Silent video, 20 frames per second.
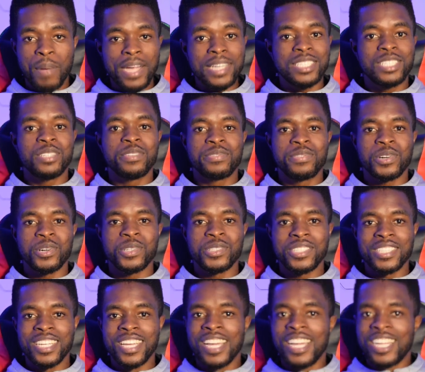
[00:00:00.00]
by
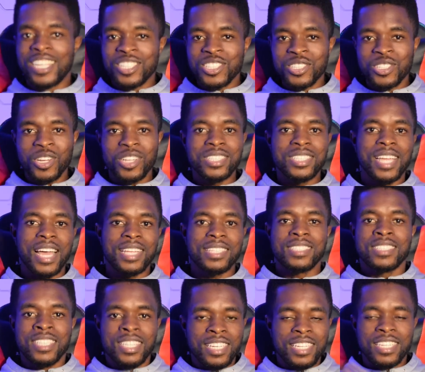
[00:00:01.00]
default, not
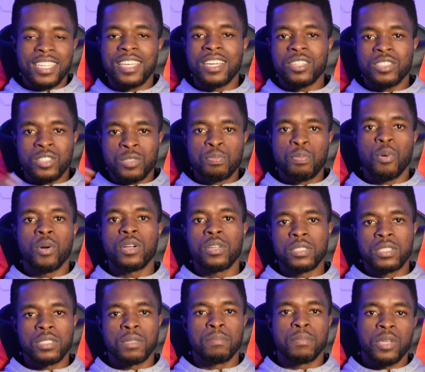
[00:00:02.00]
that you get
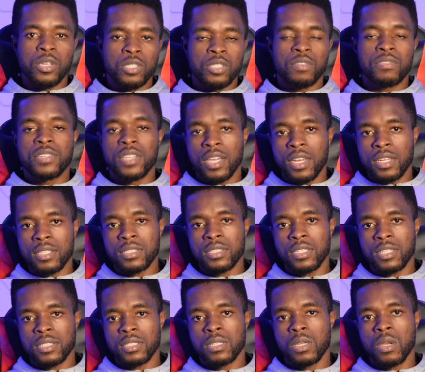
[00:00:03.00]
spoiled because of
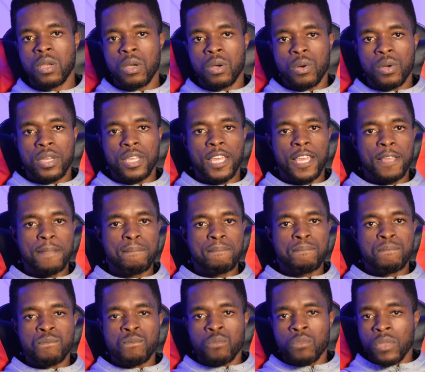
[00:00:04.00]
carelessness.
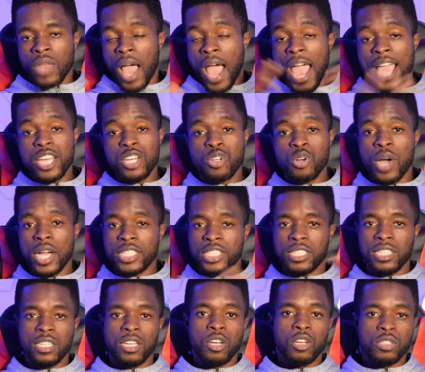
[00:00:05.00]
Okay, I know I
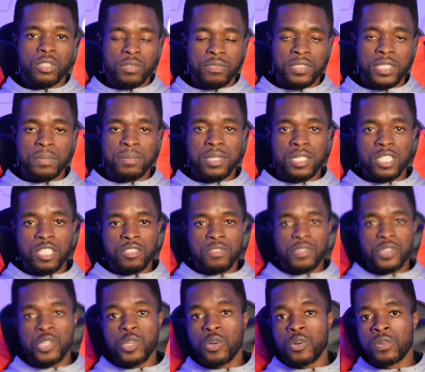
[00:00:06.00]
shared a lot of tips in
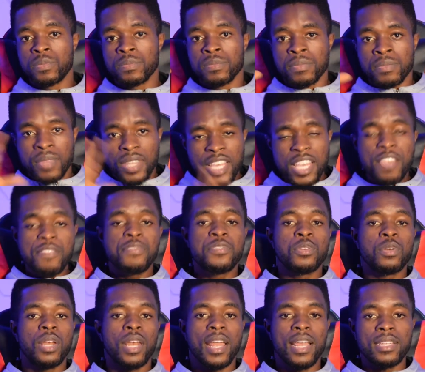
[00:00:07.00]
this video. If
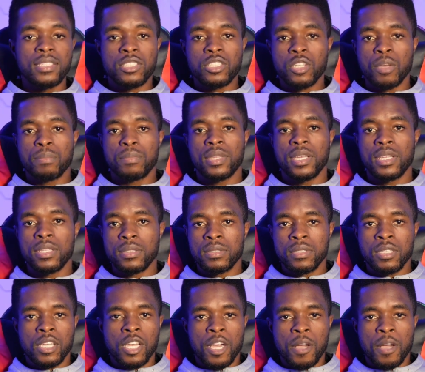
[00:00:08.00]
you learned something,